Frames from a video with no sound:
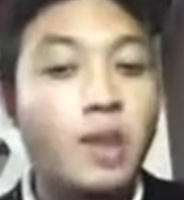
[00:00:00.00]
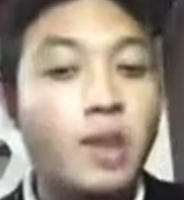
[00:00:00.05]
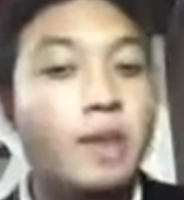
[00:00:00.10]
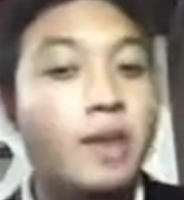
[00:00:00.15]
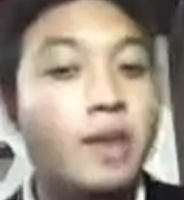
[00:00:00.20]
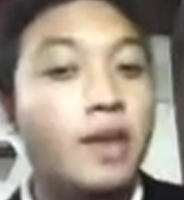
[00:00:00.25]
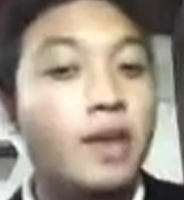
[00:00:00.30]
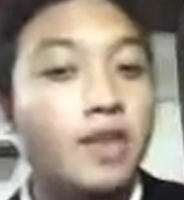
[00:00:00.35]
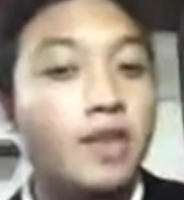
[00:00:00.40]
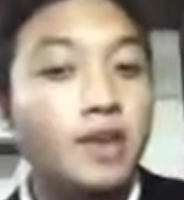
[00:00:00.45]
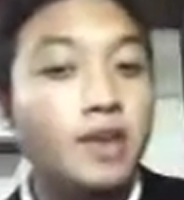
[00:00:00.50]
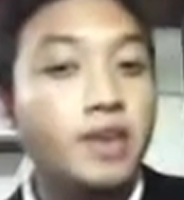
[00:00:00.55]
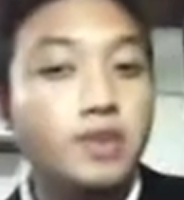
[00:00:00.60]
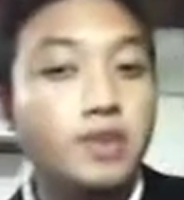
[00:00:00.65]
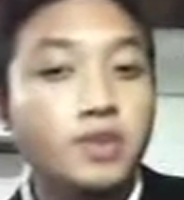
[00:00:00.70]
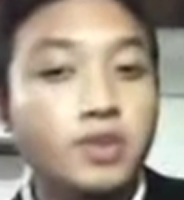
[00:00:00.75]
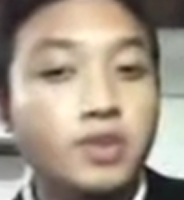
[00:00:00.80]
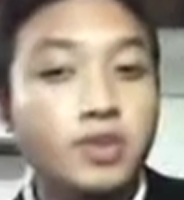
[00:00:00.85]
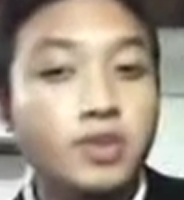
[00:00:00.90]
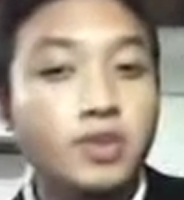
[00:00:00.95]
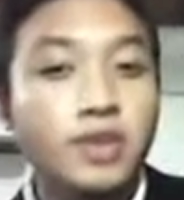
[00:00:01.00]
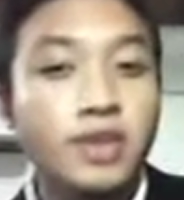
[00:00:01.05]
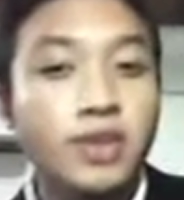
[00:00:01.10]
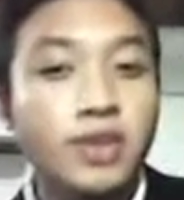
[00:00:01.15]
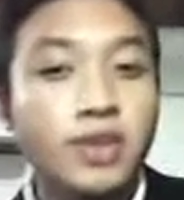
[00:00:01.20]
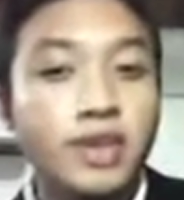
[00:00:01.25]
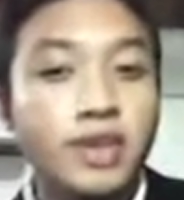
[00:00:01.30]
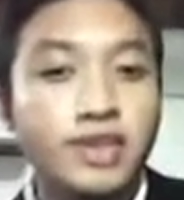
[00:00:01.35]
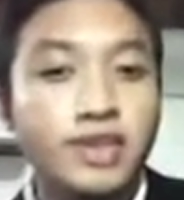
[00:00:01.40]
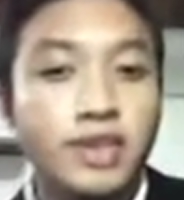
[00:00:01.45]
But there's also a
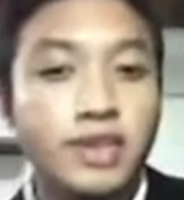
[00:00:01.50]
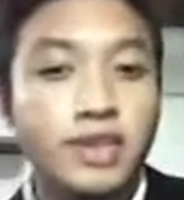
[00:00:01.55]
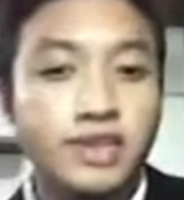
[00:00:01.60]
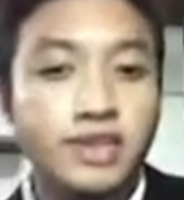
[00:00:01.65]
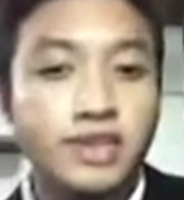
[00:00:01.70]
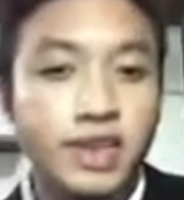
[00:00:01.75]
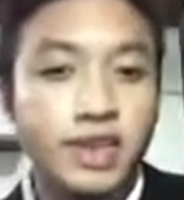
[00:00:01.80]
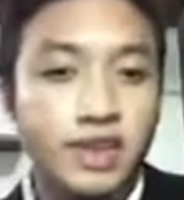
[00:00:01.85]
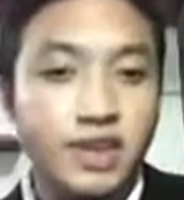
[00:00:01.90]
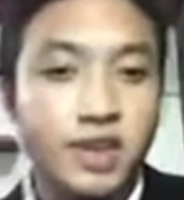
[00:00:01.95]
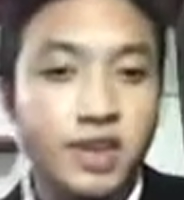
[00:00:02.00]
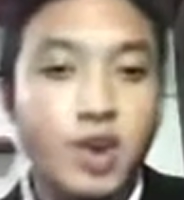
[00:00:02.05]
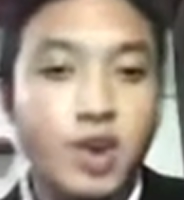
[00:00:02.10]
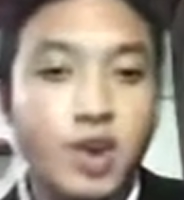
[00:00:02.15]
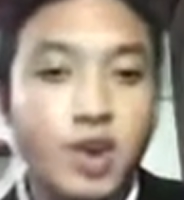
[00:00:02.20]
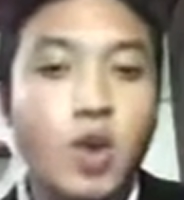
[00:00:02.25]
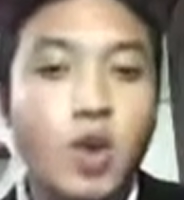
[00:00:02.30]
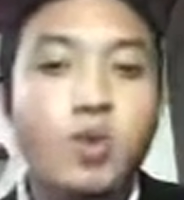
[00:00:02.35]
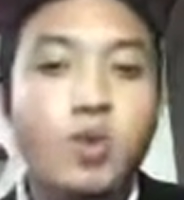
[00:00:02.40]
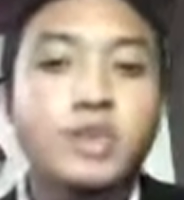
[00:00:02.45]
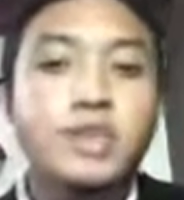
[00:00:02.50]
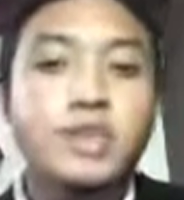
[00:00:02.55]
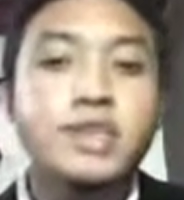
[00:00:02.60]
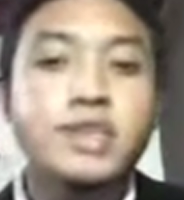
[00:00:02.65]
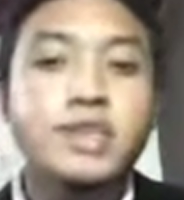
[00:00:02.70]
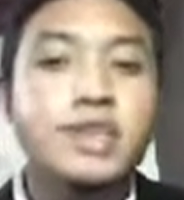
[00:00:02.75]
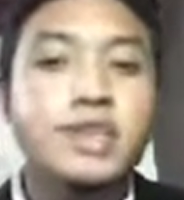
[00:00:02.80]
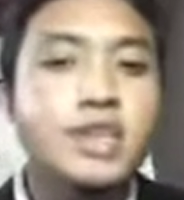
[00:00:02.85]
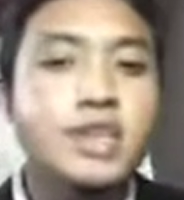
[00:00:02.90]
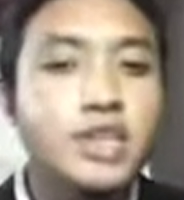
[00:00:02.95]
weakness they stated, which
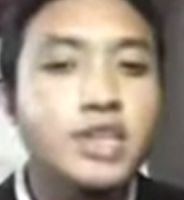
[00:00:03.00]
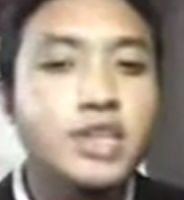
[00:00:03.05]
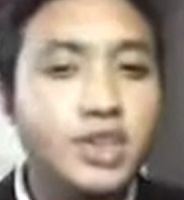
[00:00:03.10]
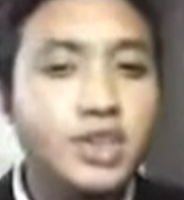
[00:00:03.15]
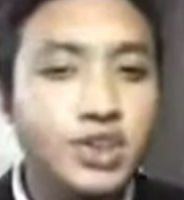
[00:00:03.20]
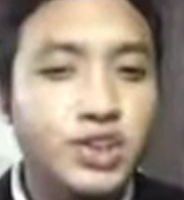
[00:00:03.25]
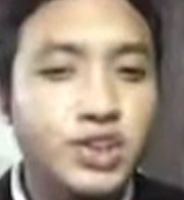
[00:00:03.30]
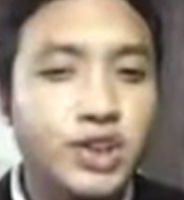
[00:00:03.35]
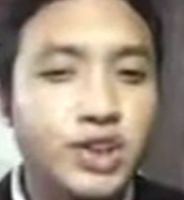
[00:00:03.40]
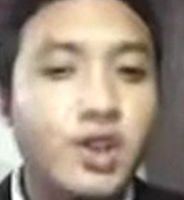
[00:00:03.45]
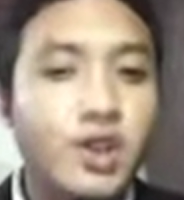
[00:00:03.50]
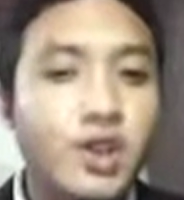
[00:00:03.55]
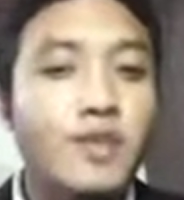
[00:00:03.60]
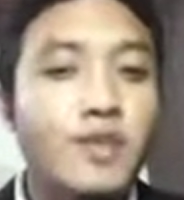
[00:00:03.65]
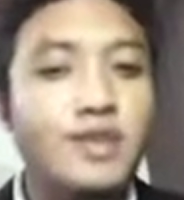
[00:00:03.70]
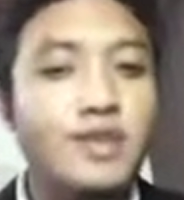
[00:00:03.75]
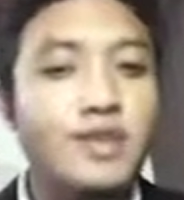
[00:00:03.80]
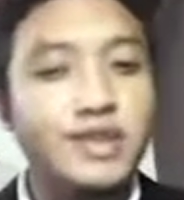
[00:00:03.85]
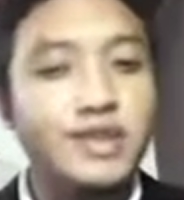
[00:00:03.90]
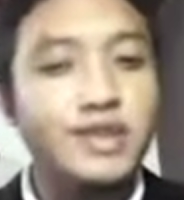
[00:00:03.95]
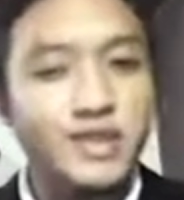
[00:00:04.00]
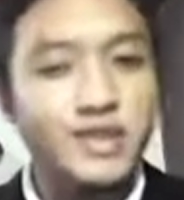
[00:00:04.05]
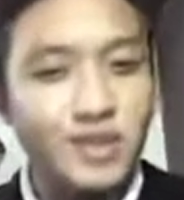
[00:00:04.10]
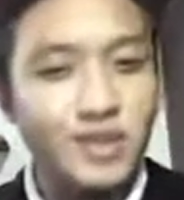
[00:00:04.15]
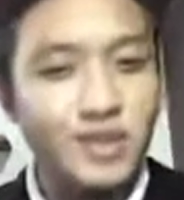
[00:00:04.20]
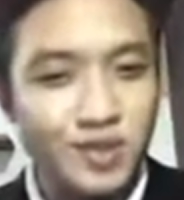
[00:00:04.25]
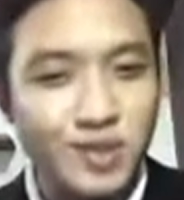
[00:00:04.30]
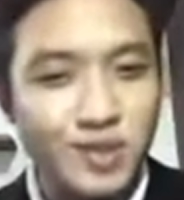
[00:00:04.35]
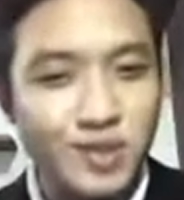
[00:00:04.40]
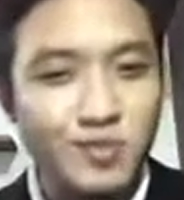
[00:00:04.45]
is the teacher reads the
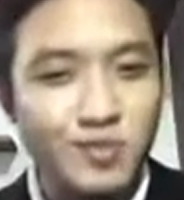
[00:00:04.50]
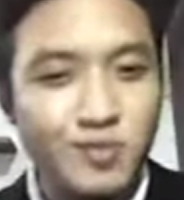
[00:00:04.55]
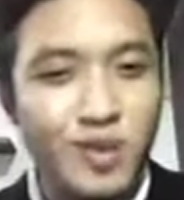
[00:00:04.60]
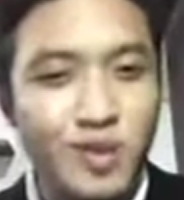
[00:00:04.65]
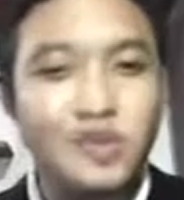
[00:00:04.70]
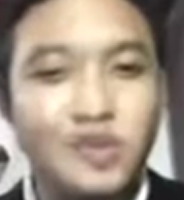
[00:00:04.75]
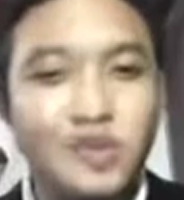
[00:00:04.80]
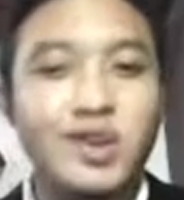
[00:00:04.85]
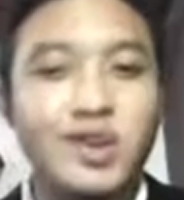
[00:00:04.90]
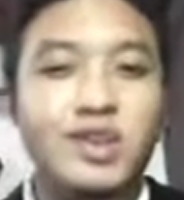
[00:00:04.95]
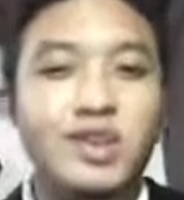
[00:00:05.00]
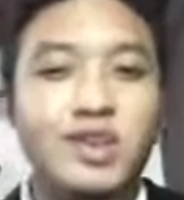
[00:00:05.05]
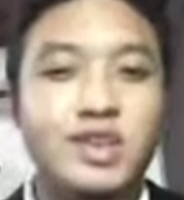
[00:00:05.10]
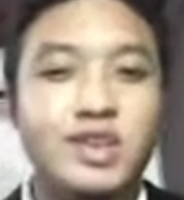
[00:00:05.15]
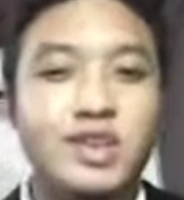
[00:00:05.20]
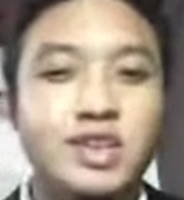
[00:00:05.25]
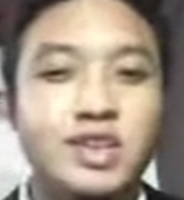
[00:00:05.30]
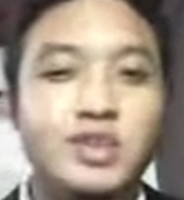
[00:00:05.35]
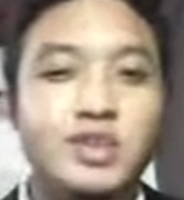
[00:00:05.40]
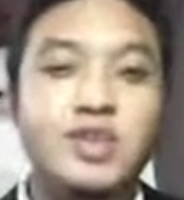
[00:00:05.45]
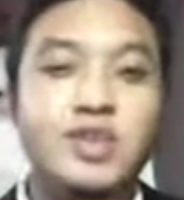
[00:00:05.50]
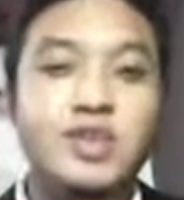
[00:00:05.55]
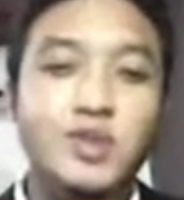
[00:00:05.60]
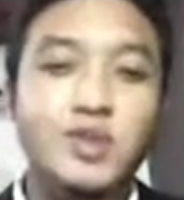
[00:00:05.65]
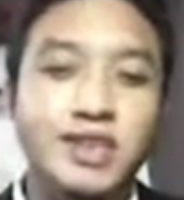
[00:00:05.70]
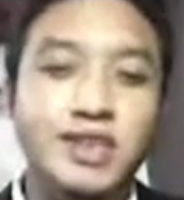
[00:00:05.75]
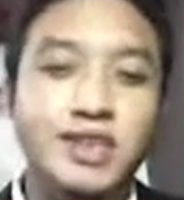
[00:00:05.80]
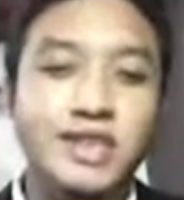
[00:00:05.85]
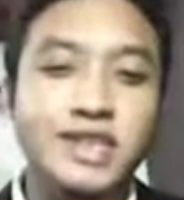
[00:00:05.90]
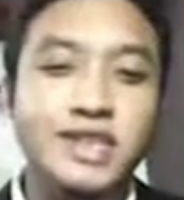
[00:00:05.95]
script while talking to the
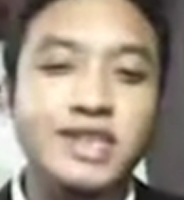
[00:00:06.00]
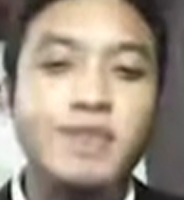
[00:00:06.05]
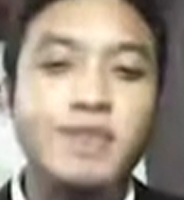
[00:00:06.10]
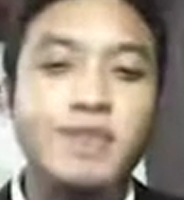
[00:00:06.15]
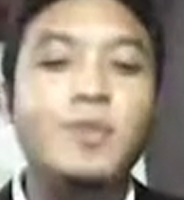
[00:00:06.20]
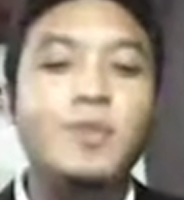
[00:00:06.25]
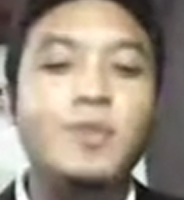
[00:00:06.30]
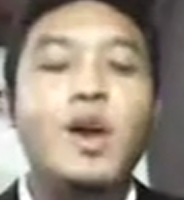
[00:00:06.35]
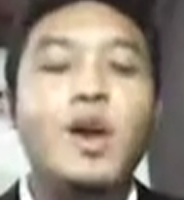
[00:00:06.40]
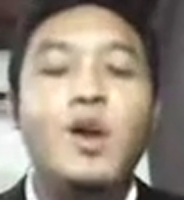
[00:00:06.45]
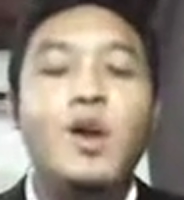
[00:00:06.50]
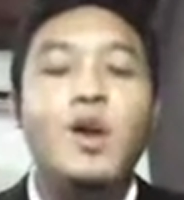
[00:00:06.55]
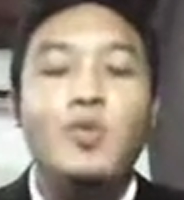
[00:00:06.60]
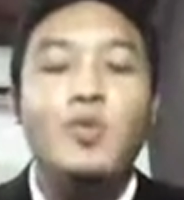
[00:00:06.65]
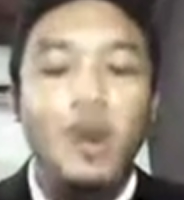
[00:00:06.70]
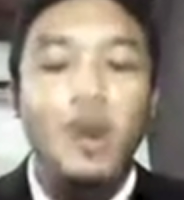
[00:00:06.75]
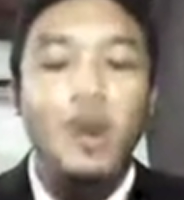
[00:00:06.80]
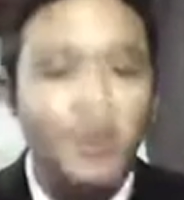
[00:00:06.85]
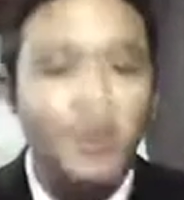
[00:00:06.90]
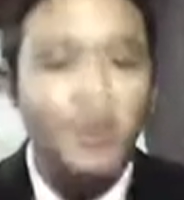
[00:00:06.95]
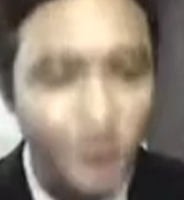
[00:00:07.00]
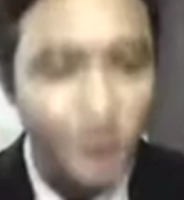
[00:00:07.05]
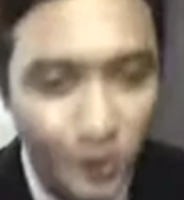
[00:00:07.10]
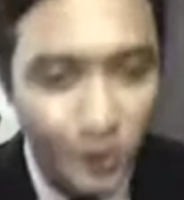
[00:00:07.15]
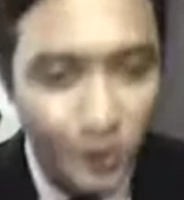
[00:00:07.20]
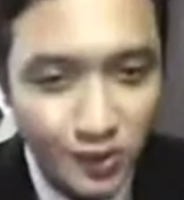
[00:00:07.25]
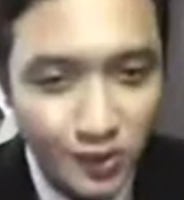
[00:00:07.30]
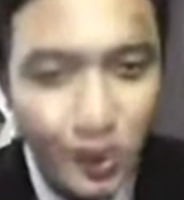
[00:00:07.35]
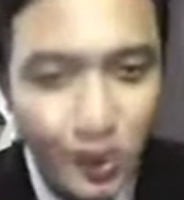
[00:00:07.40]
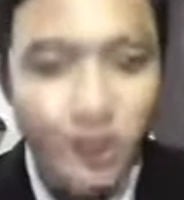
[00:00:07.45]
students. We are
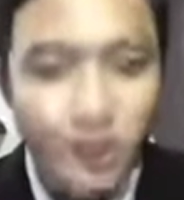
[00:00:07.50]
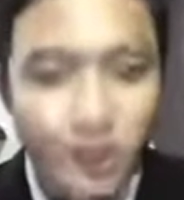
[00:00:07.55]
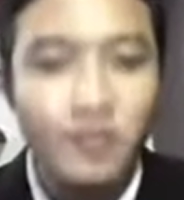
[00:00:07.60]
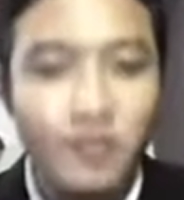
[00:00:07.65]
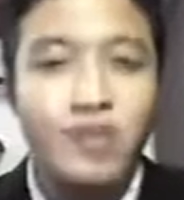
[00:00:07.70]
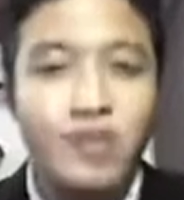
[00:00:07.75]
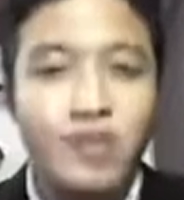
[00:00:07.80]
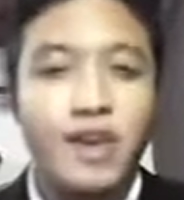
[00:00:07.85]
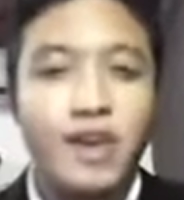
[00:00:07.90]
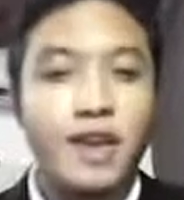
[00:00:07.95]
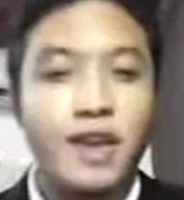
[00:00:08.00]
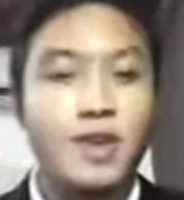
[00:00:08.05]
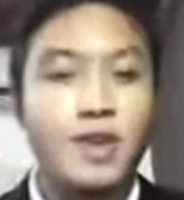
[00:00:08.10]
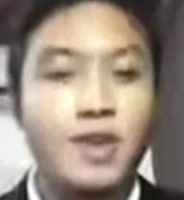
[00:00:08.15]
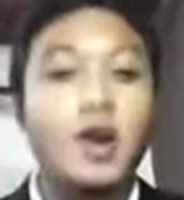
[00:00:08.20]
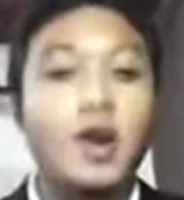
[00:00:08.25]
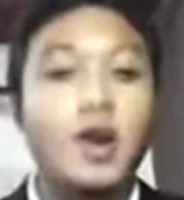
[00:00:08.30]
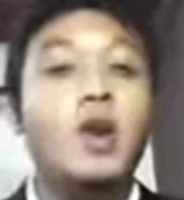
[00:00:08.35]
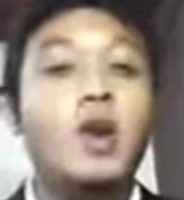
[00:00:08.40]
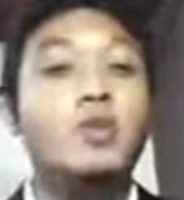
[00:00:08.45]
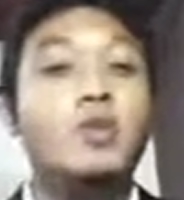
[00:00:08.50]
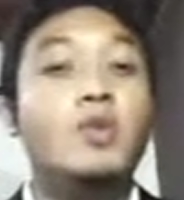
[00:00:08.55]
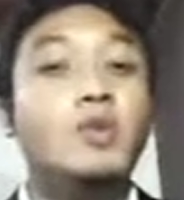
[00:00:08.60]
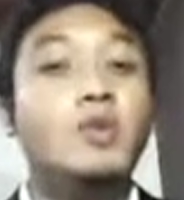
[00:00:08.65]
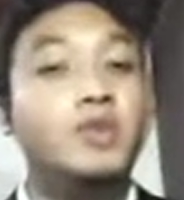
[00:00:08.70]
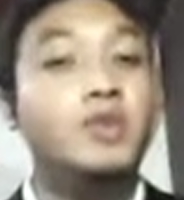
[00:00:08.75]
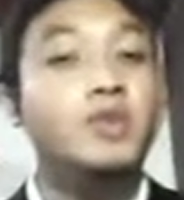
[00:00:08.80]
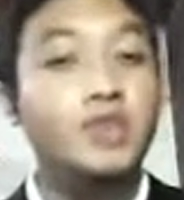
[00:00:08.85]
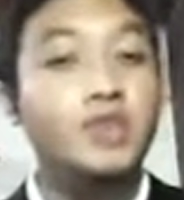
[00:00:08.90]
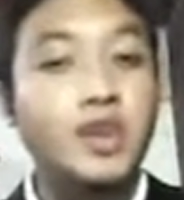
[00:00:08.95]
so sorry for that. We
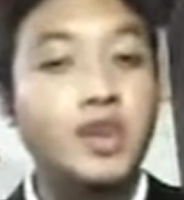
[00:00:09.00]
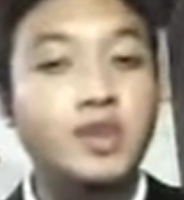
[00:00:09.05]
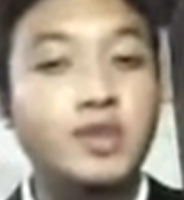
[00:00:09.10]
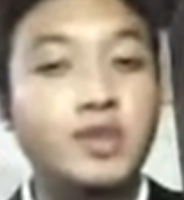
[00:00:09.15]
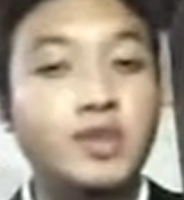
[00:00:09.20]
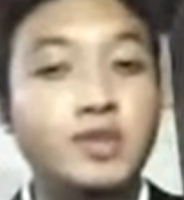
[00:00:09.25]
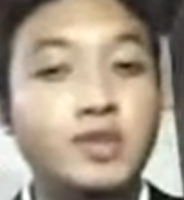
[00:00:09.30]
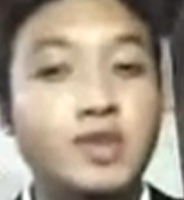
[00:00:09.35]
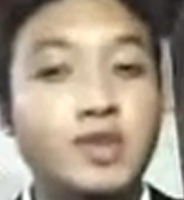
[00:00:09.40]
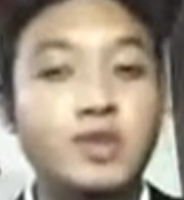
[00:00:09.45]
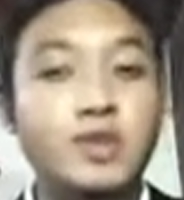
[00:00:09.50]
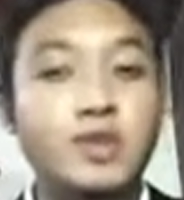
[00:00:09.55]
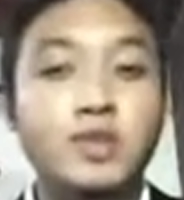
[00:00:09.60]
will try to not